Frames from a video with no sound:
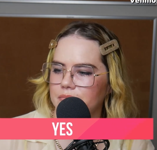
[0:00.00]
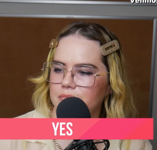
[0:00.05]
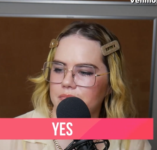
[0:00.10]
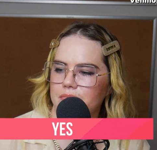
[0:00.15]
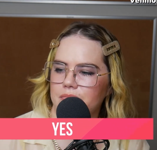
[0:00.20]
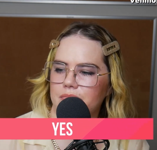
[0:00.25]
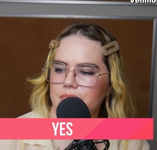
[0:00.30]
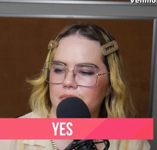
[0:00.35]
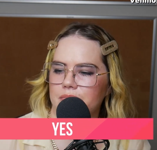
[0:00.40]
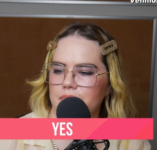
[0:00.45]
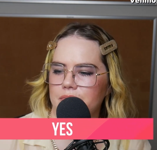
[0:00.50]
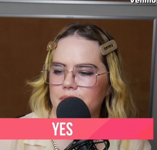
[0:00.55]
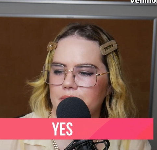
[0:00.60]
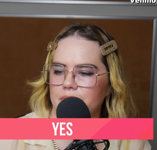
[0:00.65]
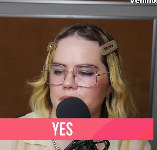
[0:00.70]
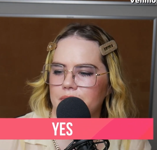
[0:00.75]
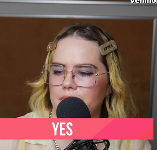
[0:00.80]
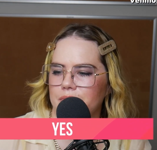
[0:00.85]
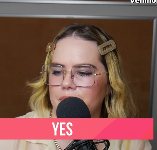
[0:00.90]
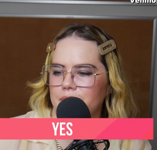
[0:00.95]

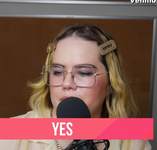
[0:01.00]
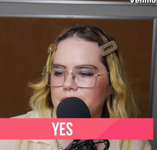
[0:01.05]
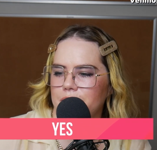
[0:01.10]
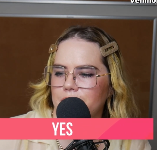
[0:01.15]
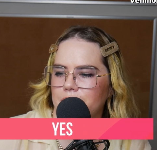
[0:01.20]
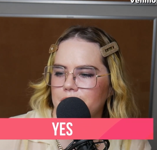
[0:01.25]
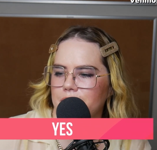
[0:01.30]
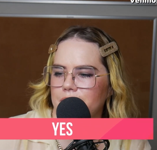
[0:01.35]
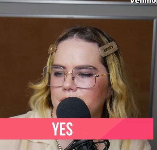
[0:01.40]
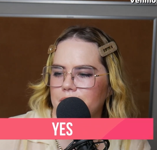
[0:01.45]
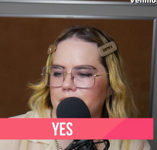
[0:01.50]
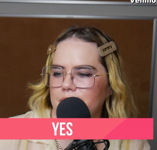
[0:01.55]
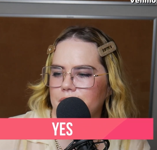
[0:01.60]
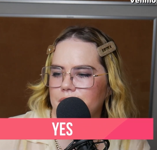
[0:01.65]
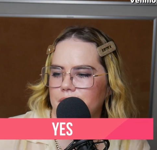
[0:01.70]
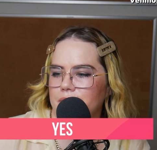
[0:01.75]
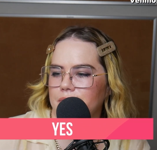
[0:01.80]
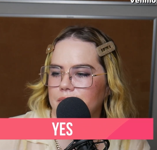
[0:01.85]
(no one is talking)